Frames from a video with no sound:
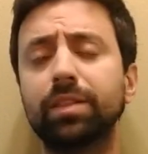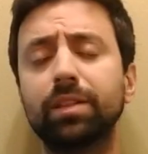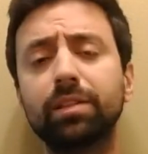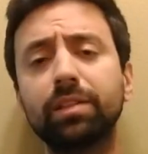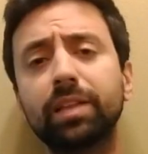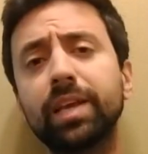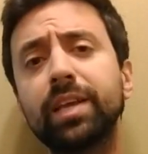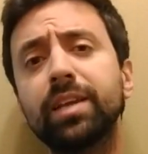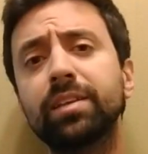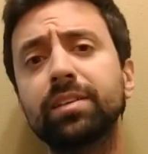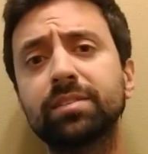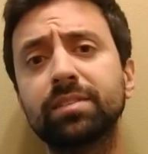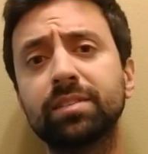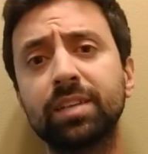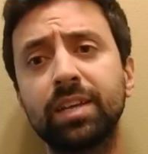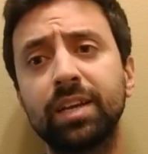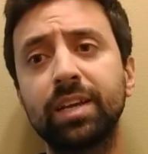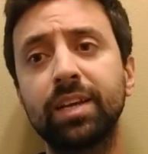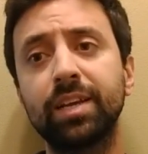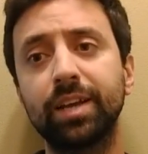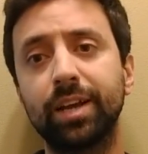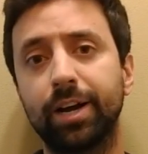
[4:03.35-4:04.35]
The
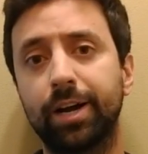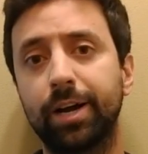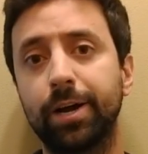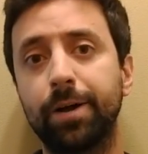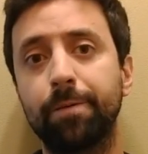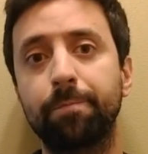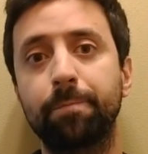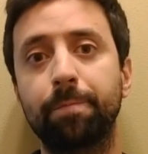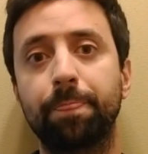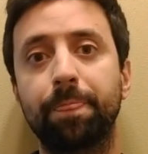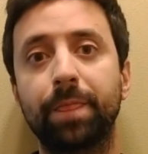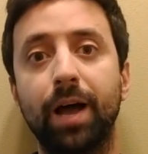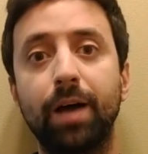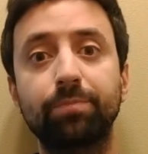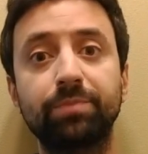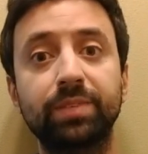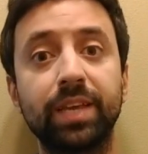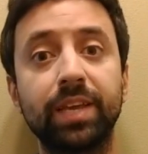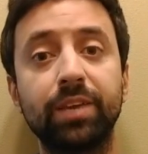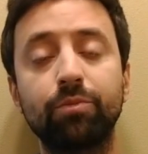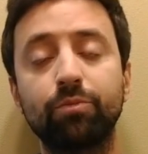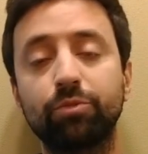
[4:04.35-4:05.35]
latest um,
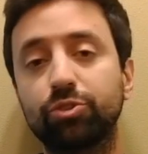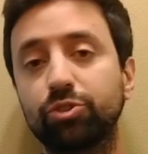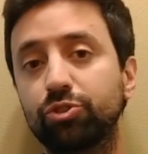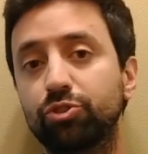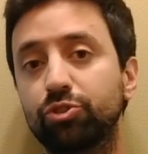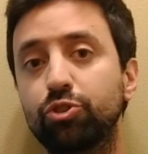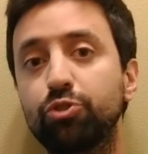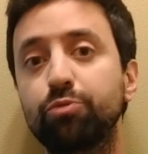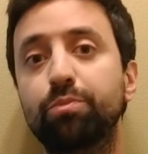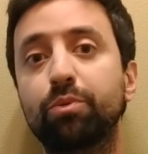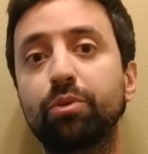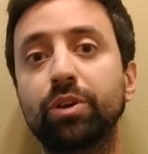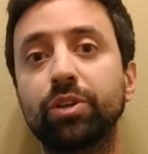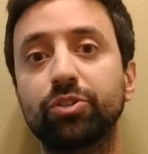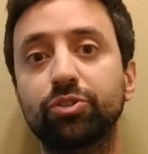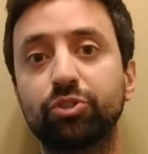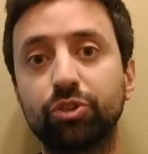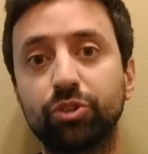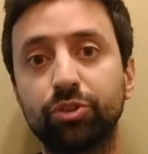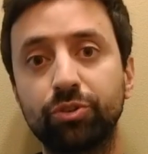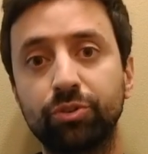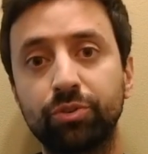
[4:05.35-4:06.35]
update, which is
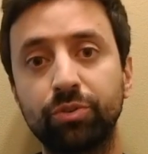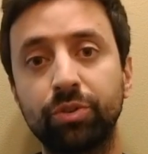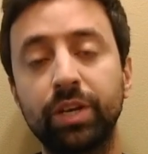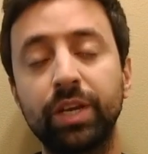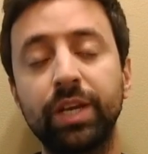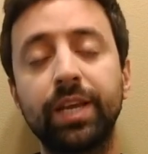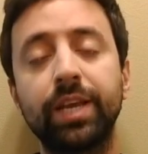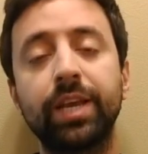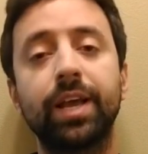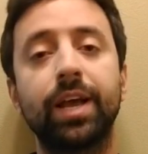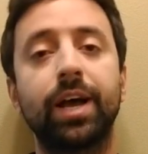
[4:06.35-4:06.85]
2.2,